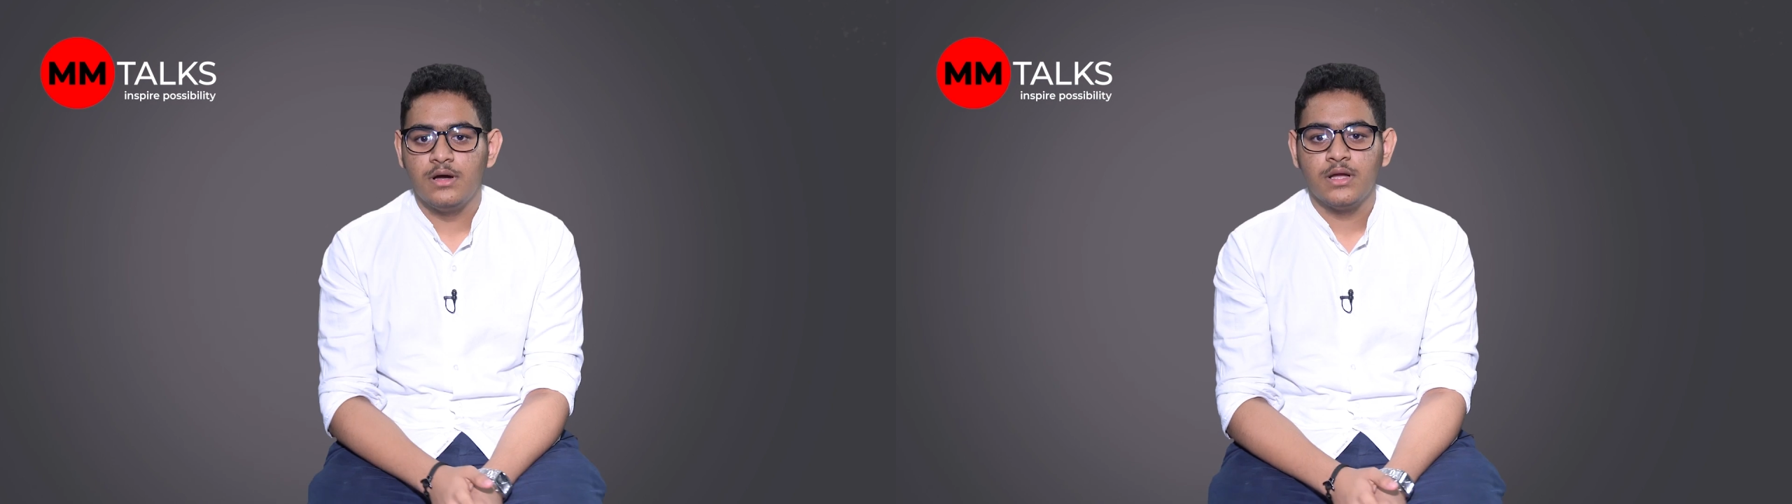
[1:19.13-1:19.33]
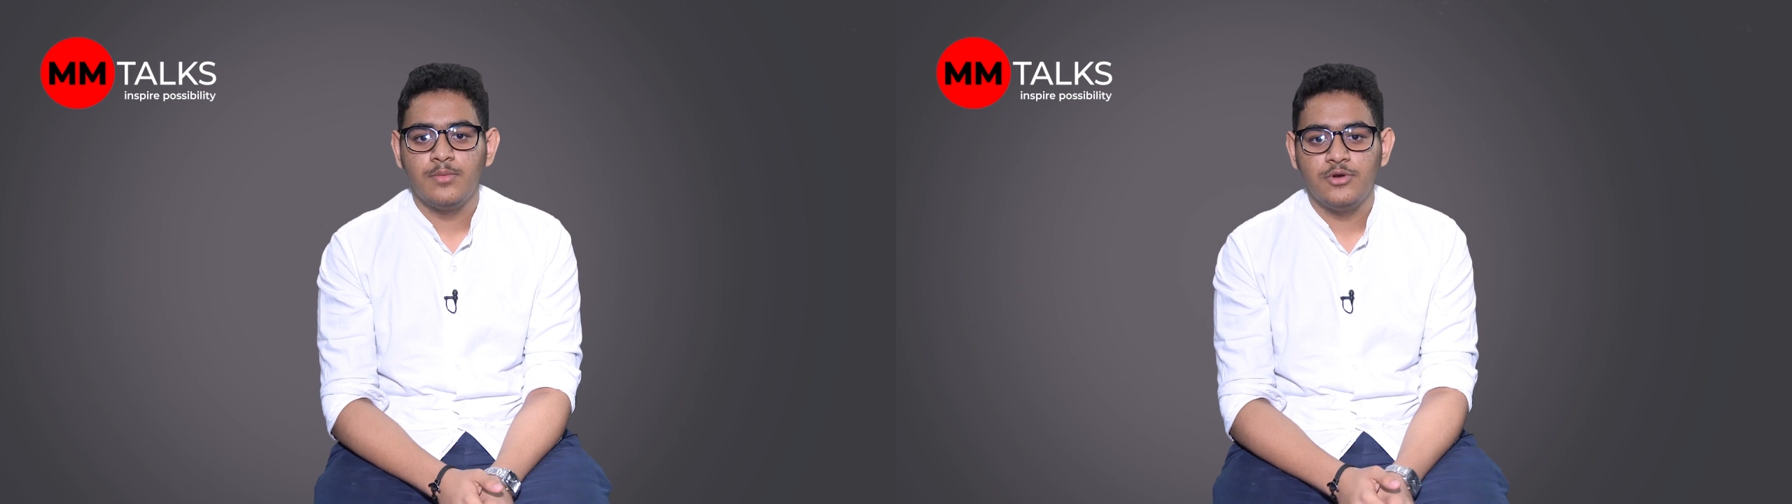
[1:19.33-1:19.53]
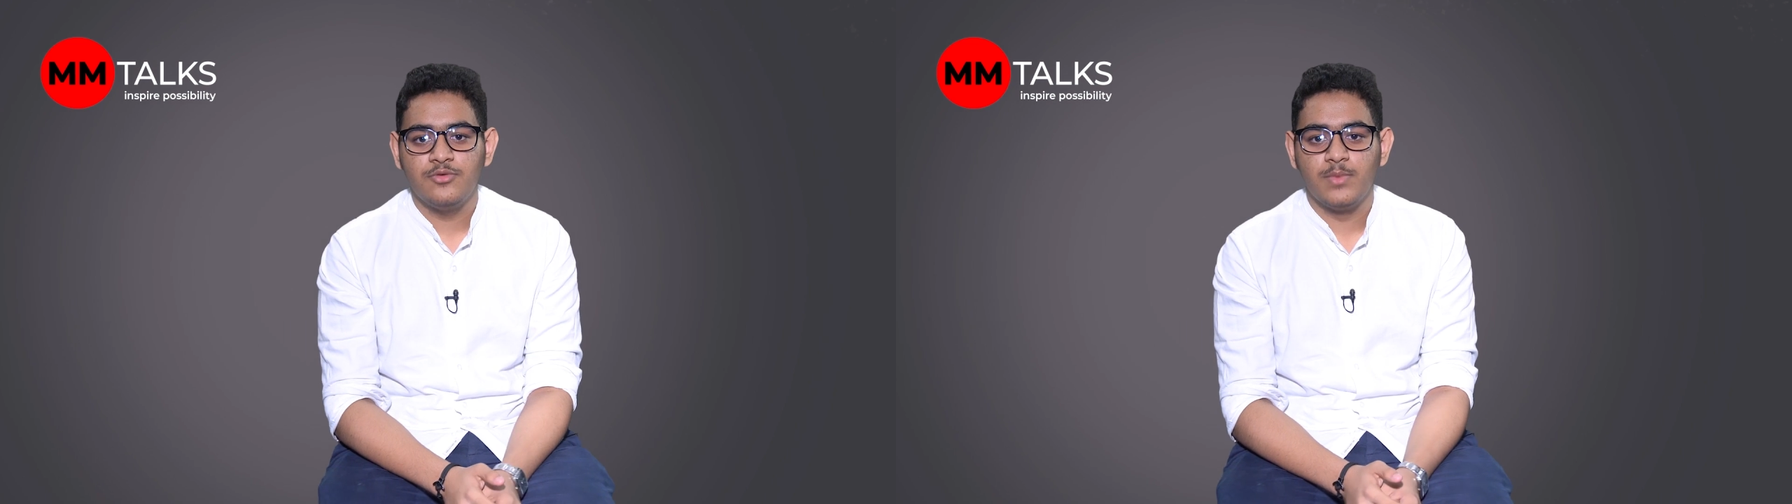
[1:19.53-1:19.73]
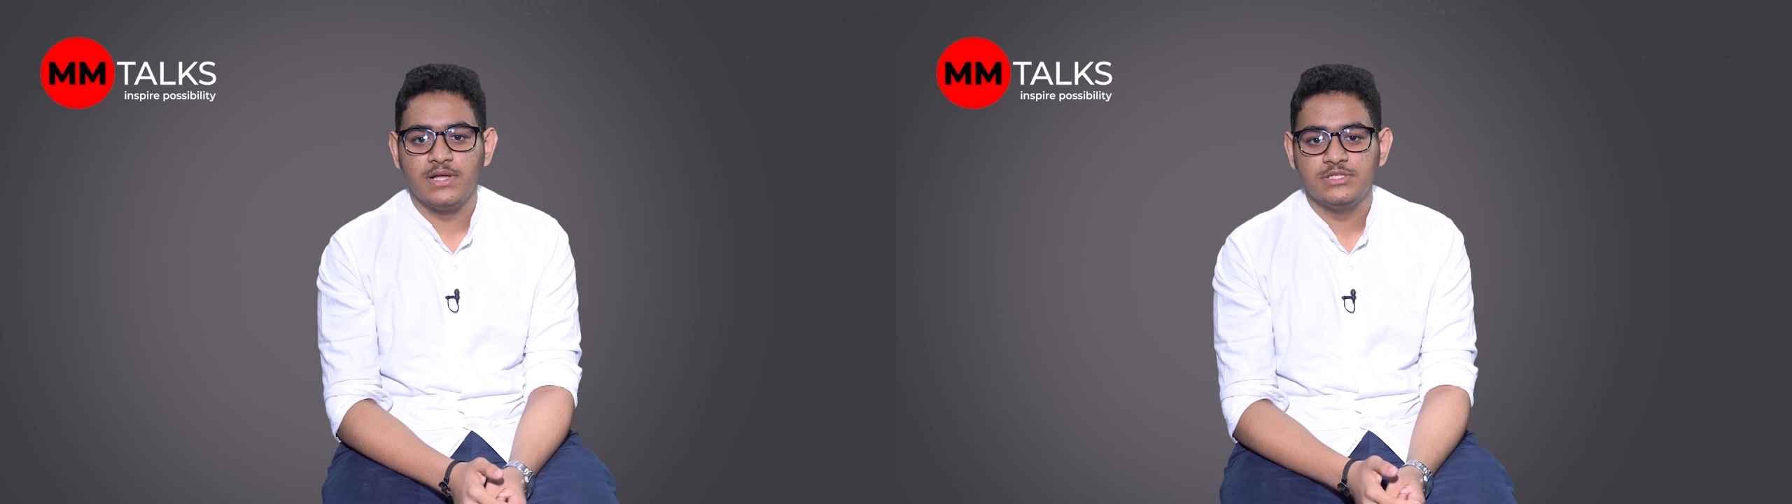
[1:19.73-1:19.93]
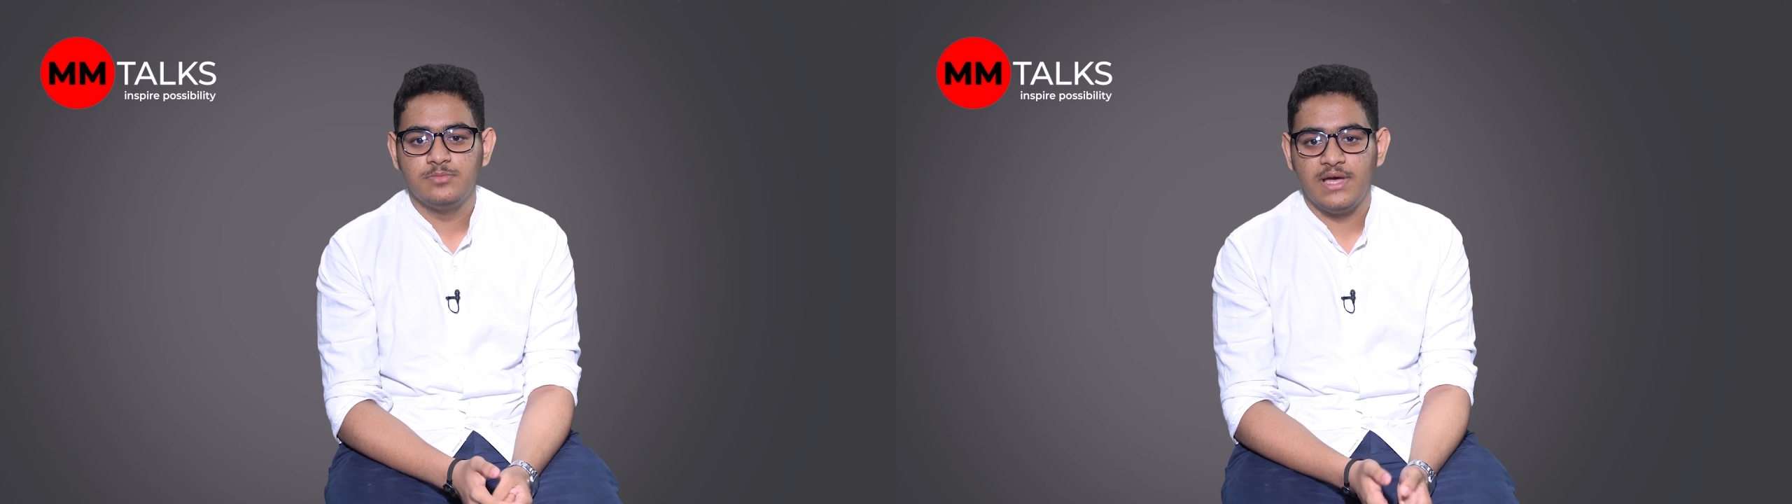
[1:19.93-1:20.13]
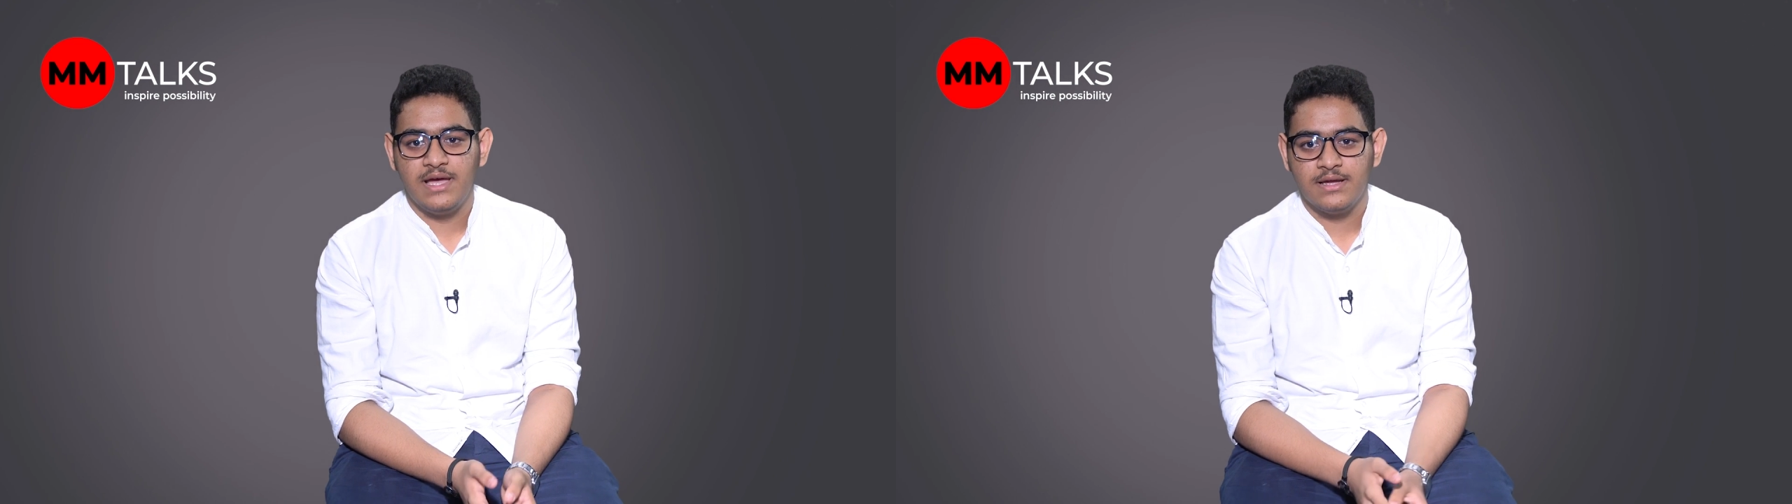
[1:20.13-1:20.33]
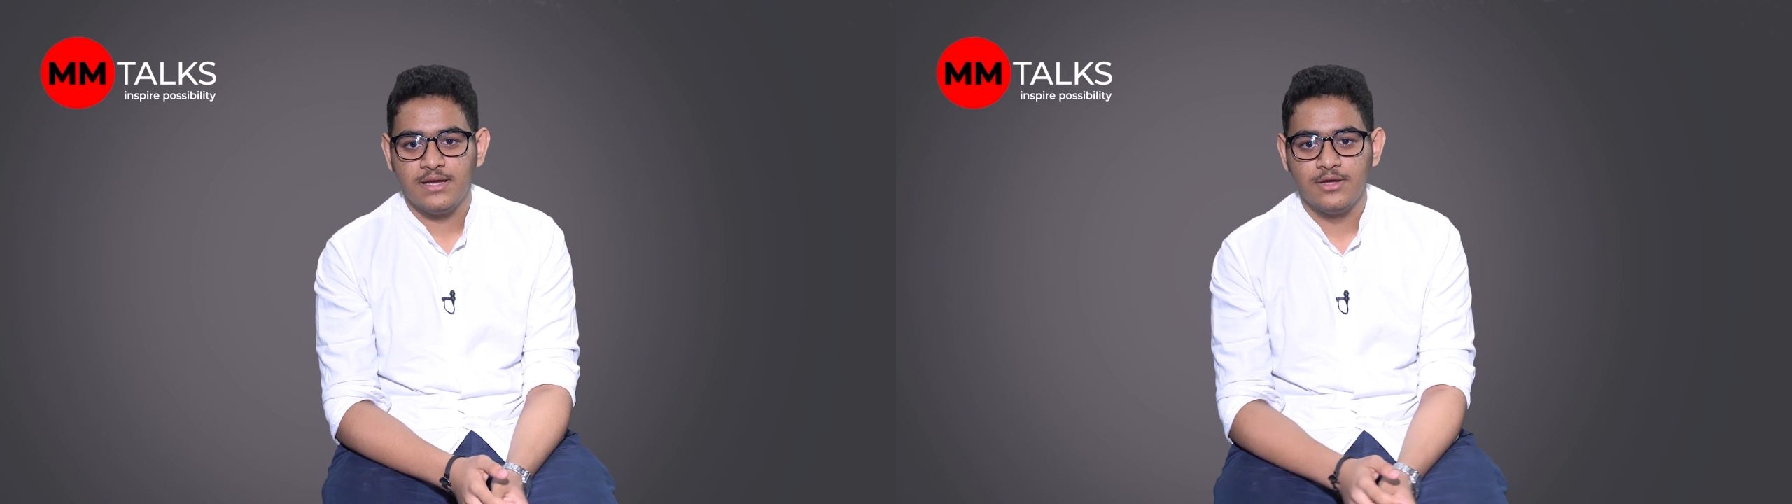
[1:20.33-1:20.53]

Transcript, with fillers: a couple of months back,